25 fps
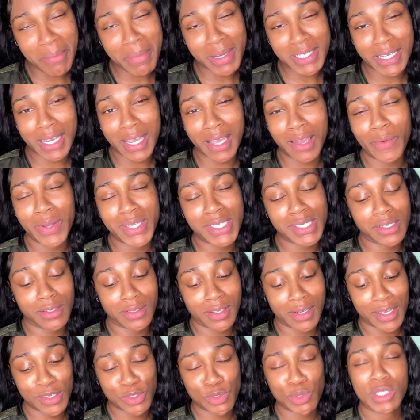much. I can't wait to see you
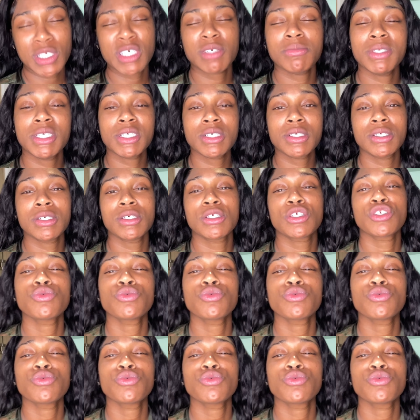in the next one. Give me a kiss.